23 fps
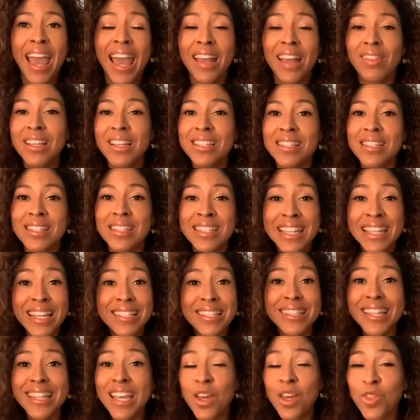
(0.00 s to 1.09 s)
And this
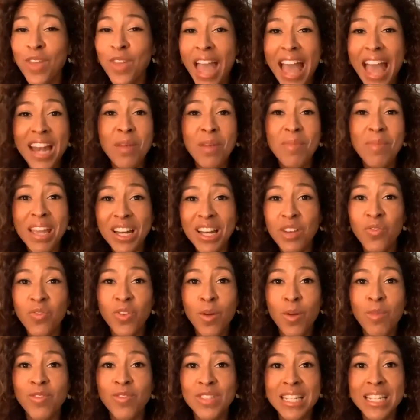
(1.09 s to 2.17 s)
60th animated
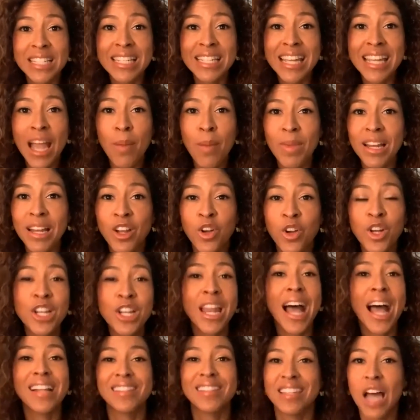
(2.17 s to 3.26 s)
film of Disney, I mean, could
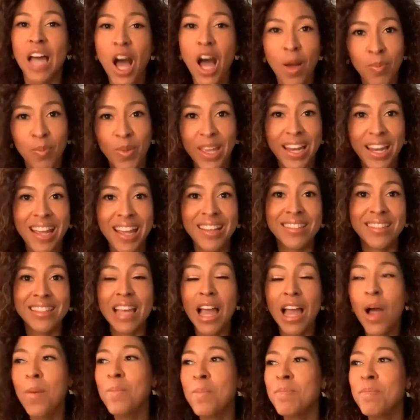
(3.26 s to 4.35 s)
not top it. It's
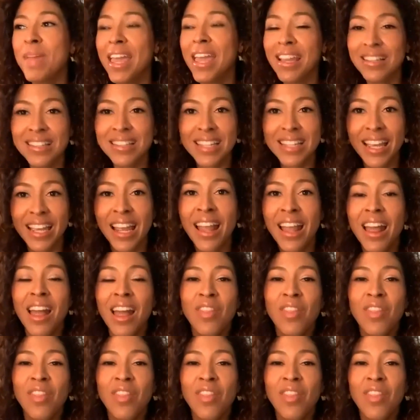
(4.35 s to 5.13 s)
amazing.